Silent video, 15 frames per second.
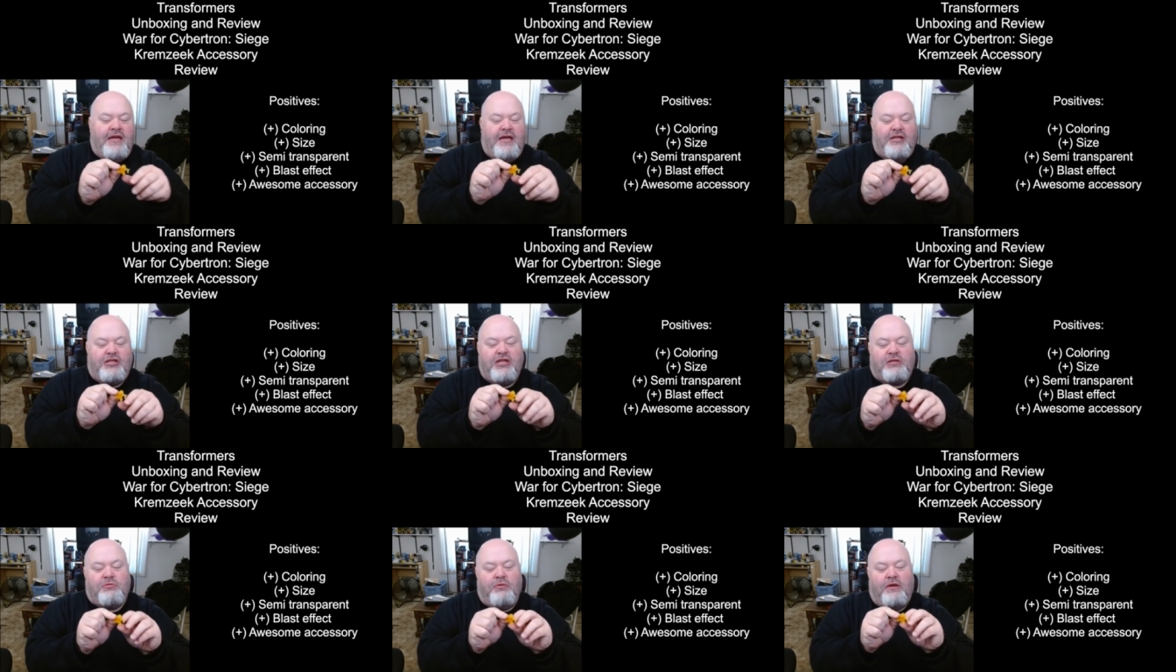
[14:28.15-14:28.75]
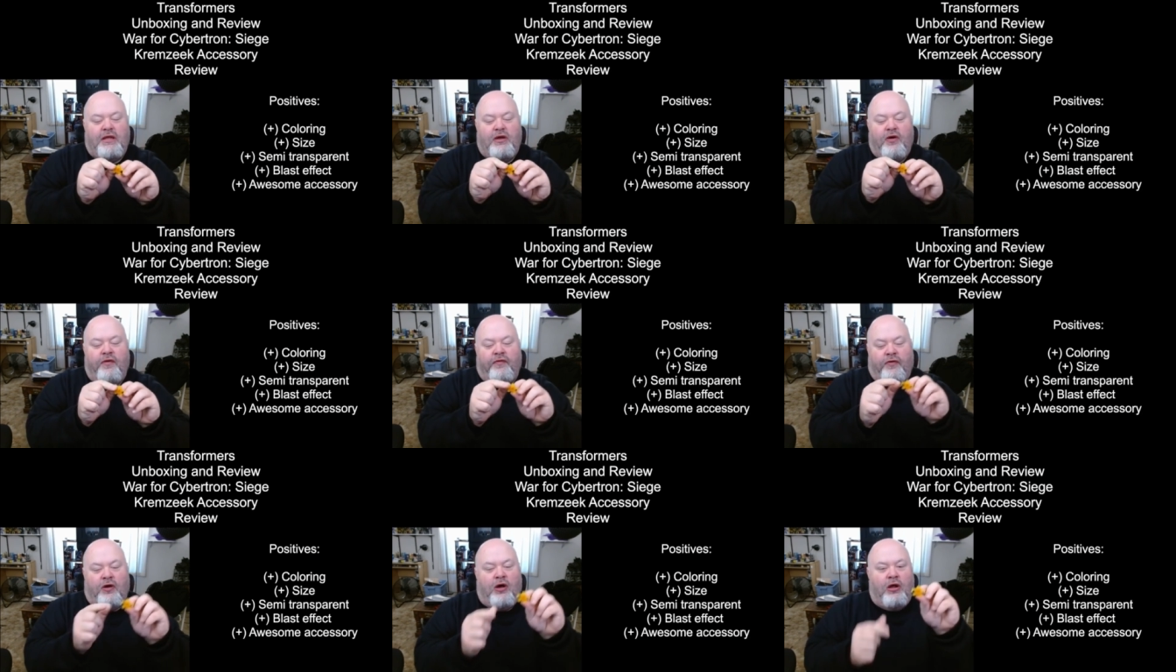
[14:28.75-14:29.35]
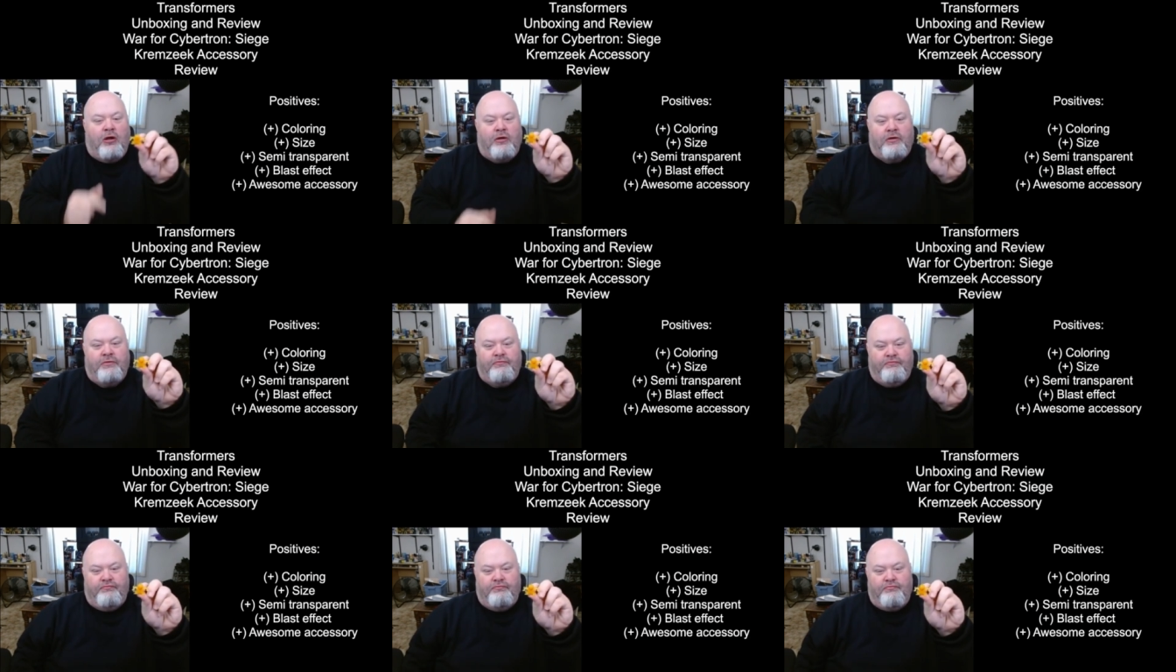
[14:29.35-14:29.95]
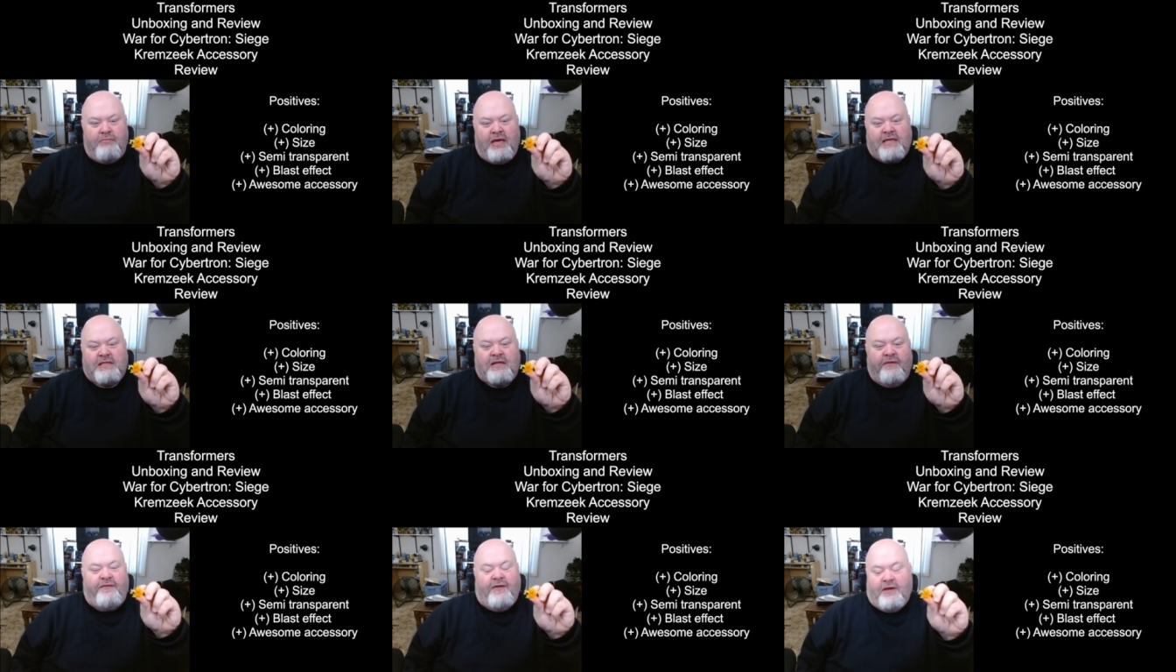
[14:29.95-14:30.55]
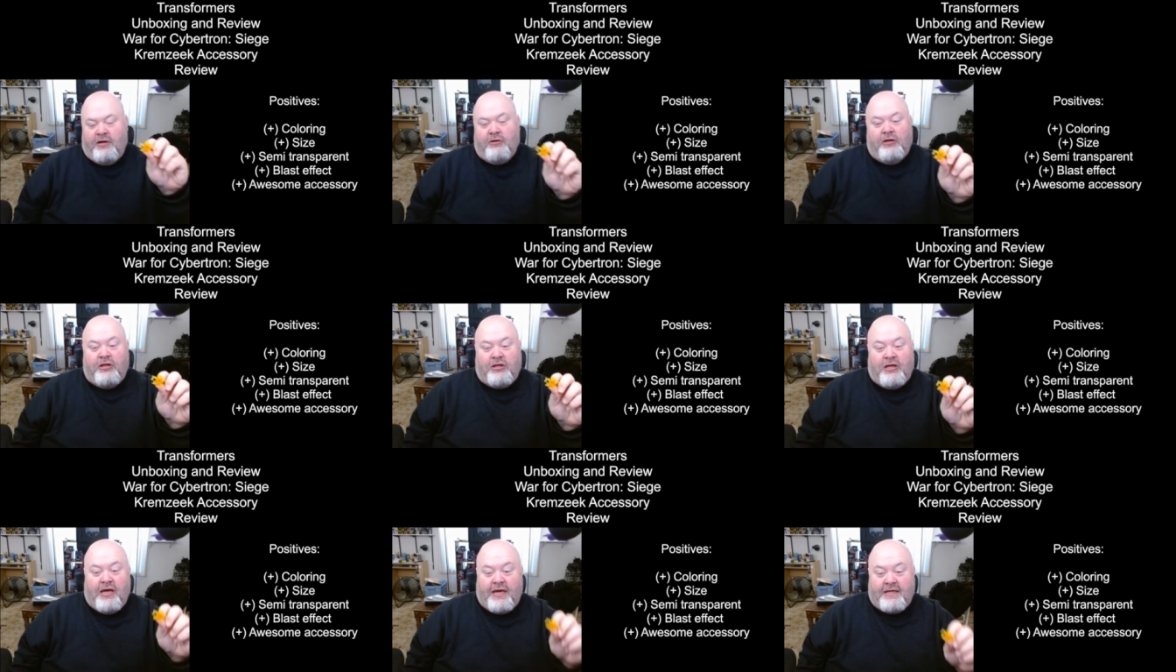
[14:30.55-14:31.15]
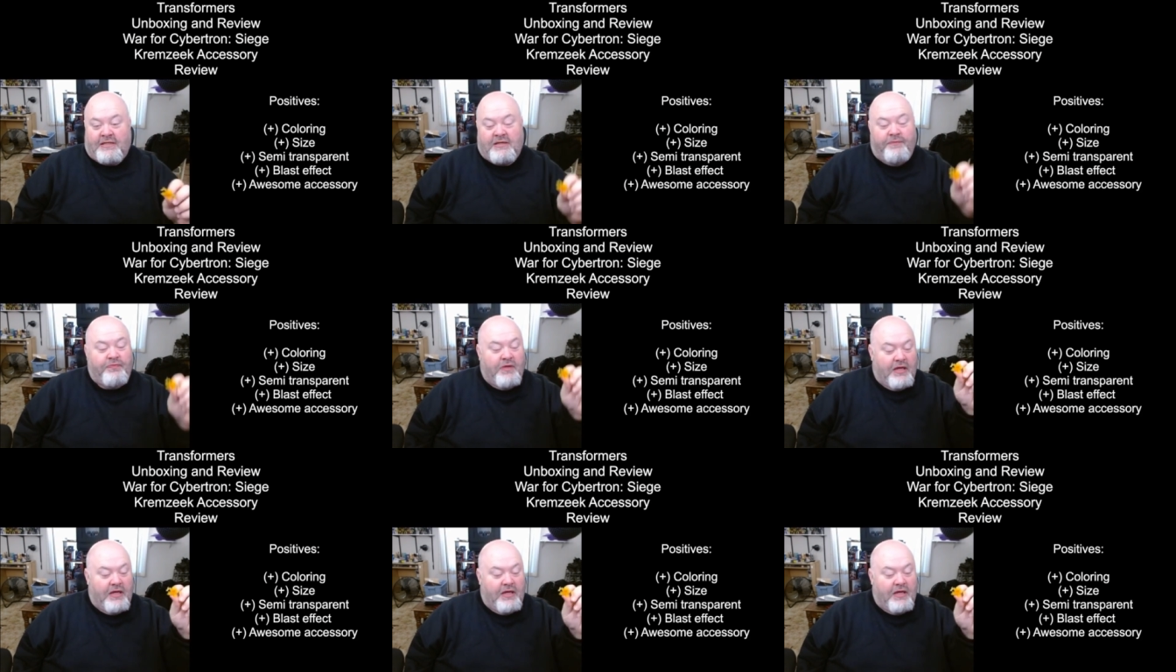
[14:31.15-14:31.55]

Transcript: it just really overall makes the figure look nice.